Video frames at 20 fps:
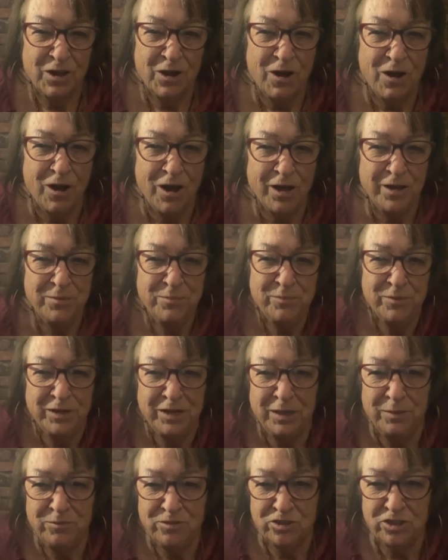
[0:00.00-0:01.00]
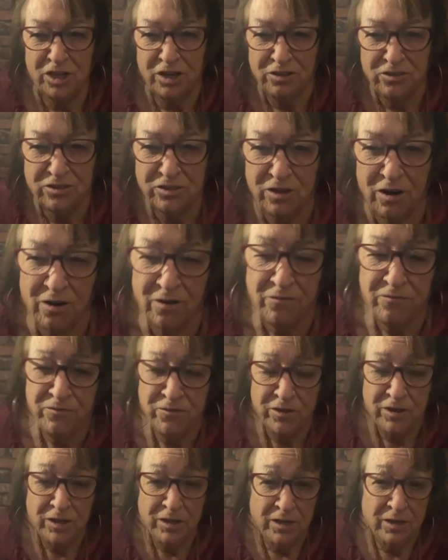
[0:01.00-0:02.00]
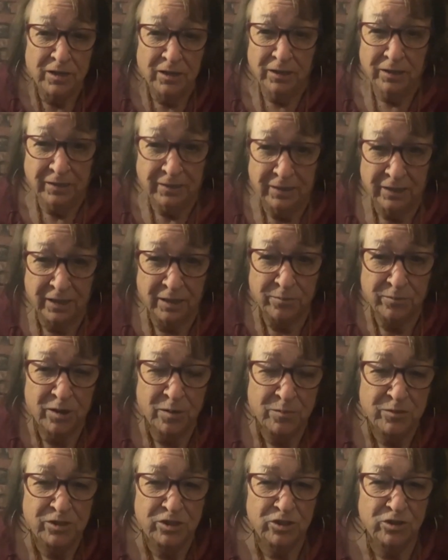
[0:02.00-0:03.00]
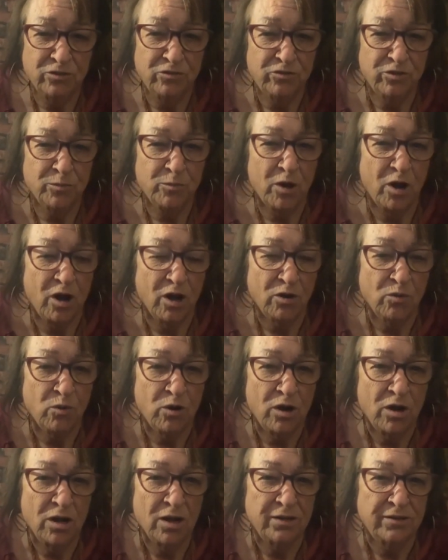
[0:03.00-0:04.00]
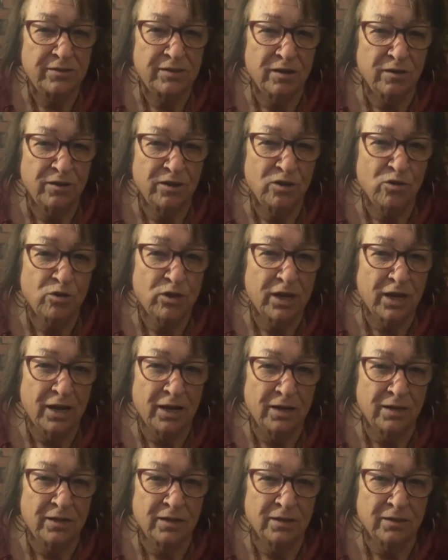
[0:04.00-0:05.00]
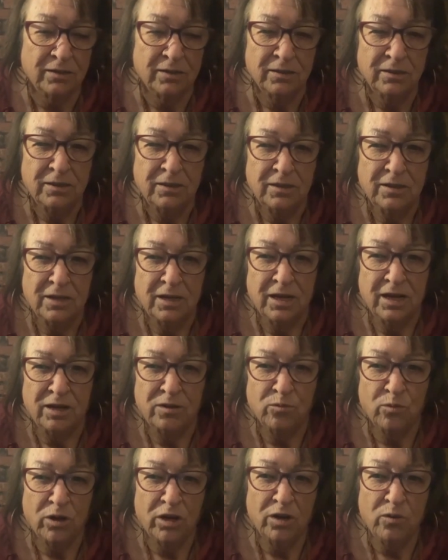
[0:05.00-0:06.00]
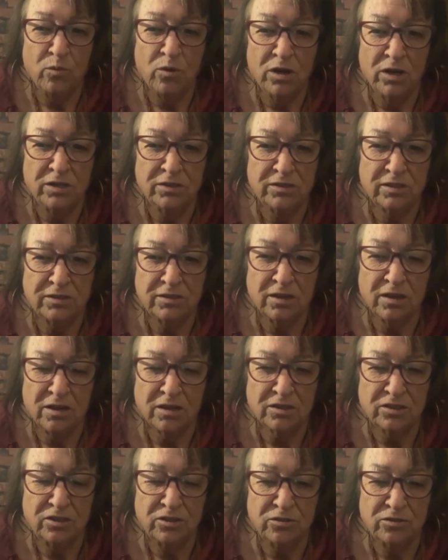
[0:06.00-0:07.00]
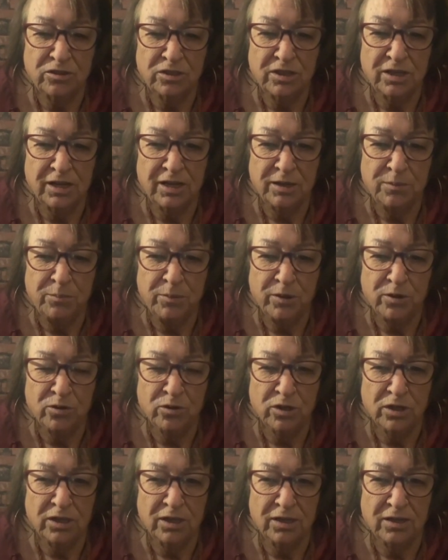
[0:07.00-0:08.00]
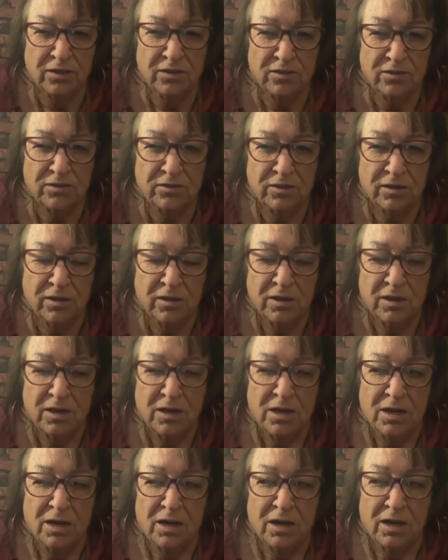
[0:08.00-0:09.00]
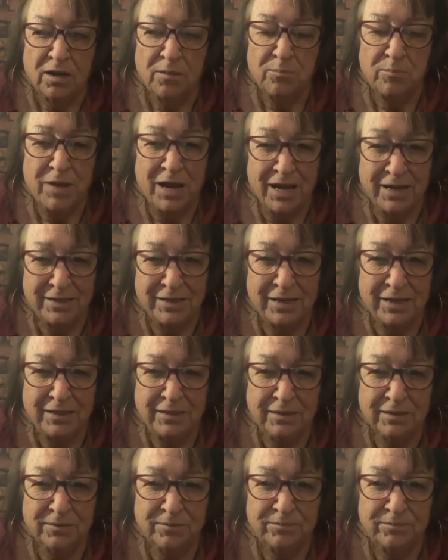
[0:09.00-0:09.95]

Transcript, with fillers: Hi, my name is Jane Scharf, and I'm coming to you from Ottawa, Ontario, Canada. And what I wanted to talk to you today about is mandate,